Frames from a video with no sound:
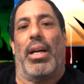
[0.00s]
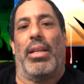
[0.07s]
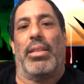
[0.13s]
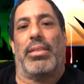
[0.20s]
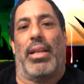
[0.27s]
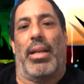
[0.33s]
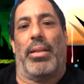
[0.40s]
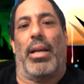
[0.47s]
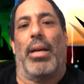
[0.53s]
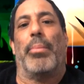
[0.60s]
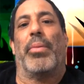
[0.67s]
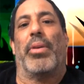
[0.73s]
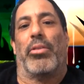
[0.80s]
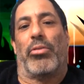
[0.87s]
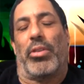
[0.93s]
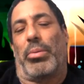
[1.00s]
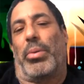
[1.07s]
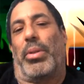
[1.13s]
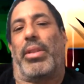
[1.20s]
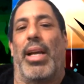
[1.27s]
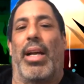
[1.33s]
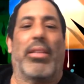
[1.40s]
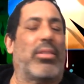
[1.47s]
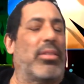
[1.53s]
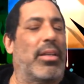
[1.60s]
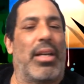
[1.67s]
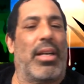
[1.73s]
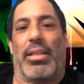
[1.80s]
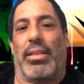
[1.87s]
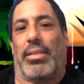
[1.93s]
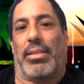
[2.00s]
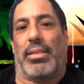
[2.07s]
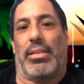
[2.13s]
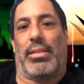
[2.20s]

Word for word: I said, I'm going to run with that. So I kind of